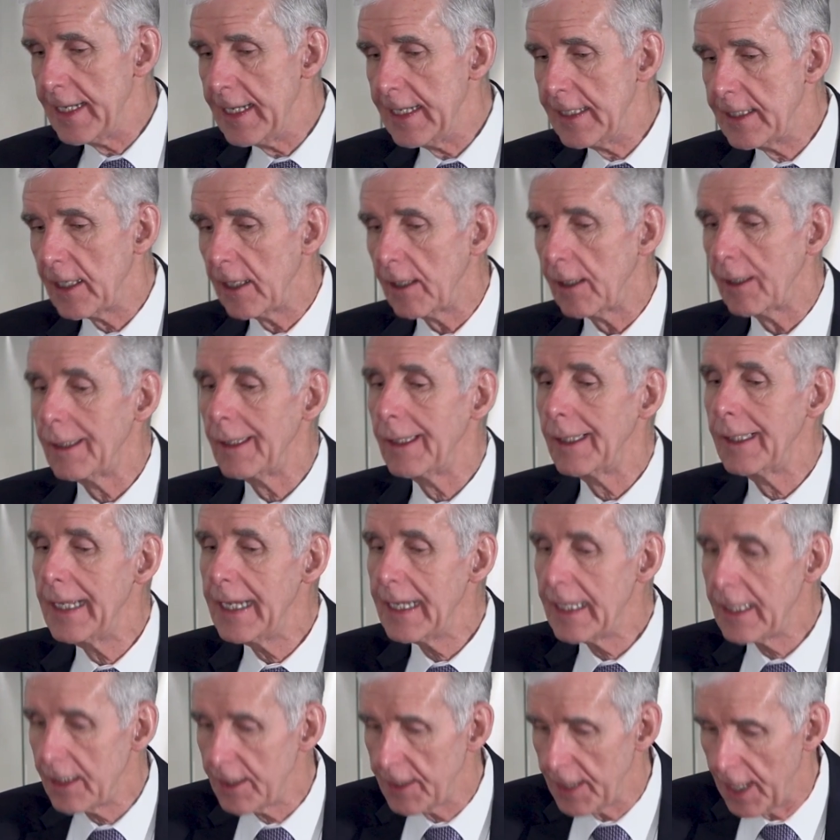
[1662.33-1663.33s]
need to
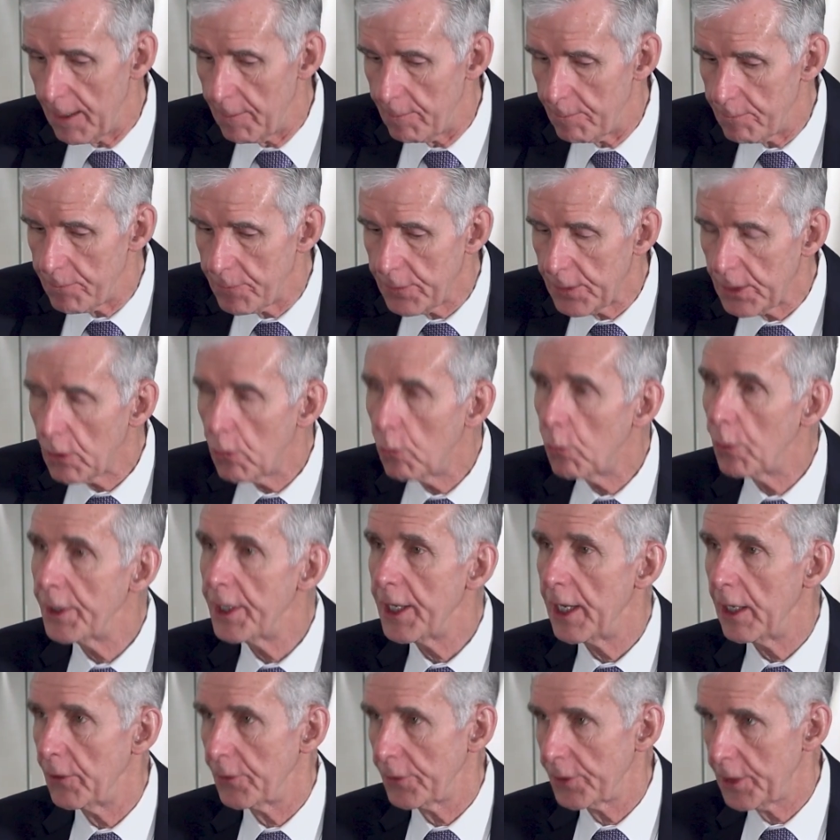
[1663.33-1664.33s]
link them with
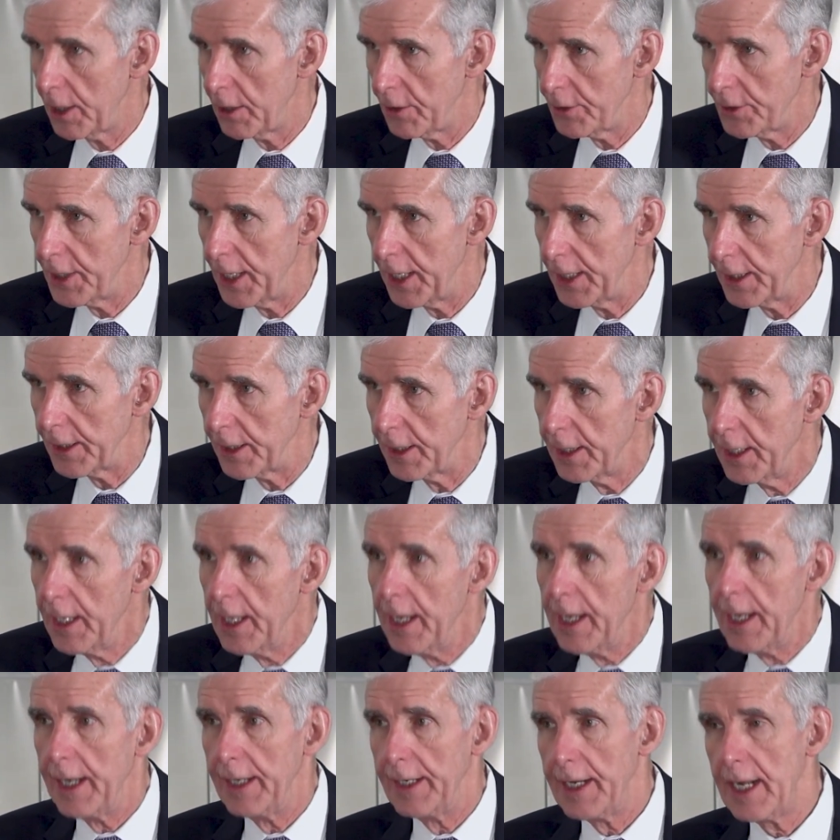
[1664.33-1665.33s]
healthcare data.
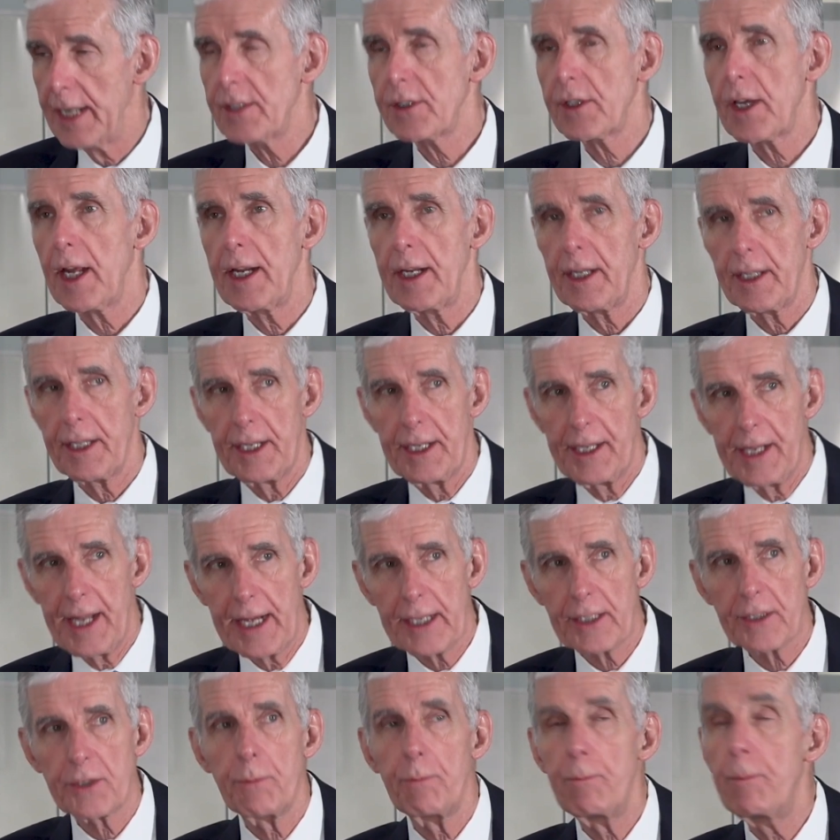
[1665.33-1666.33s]
And that's kind of the
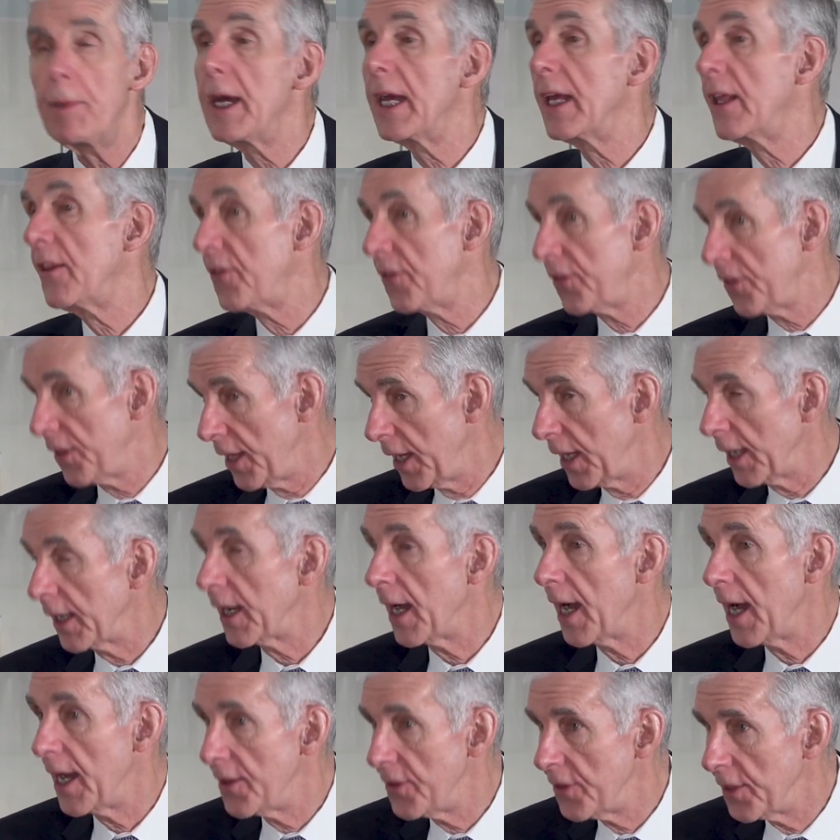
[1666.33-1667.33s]
next big thing,
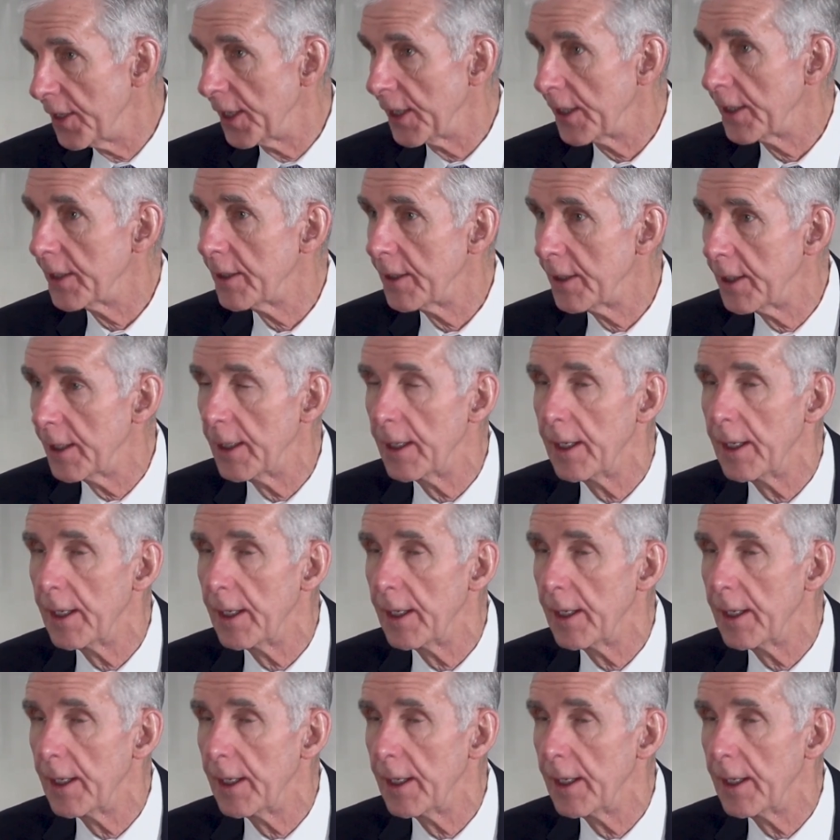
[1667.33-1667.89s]
I think.